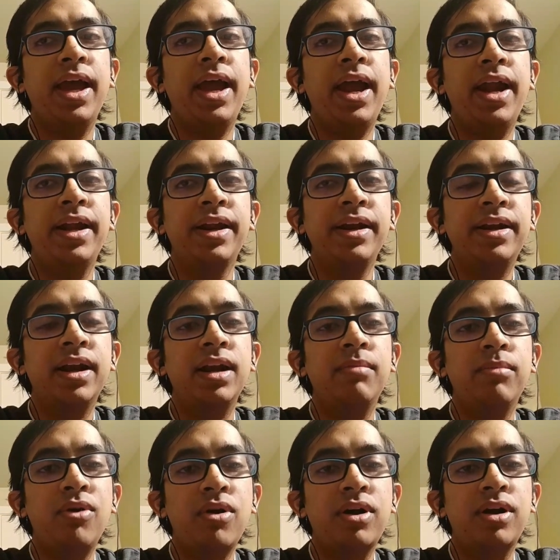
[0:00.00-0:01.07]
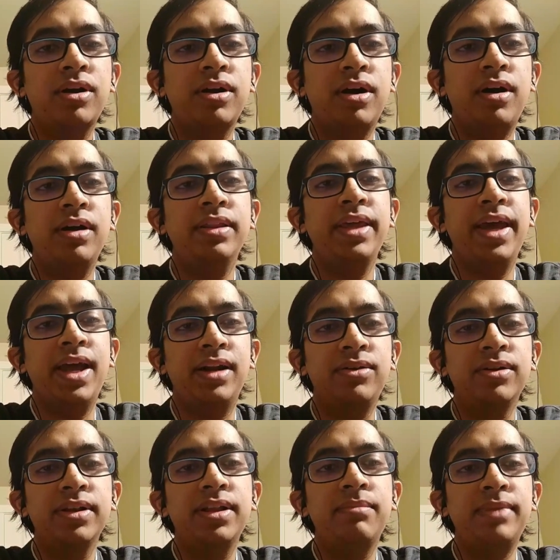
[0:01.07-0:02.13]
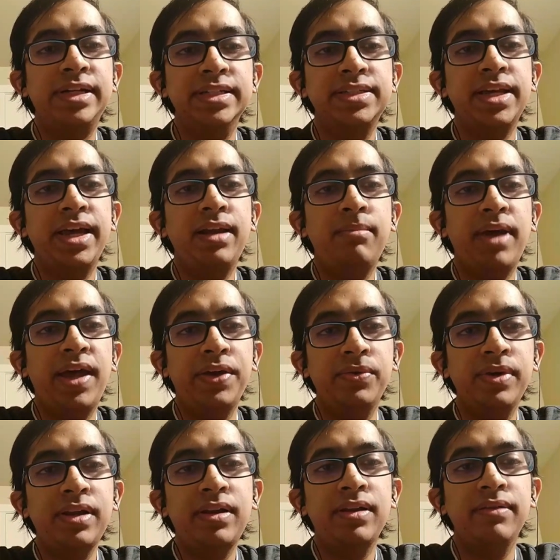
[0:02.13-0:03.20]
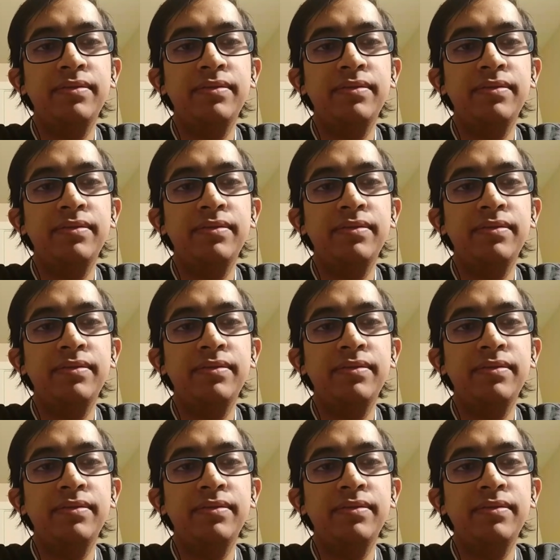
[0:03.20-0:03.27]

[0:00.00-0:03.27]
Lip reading: had written a book called the Algorithm Design Manual,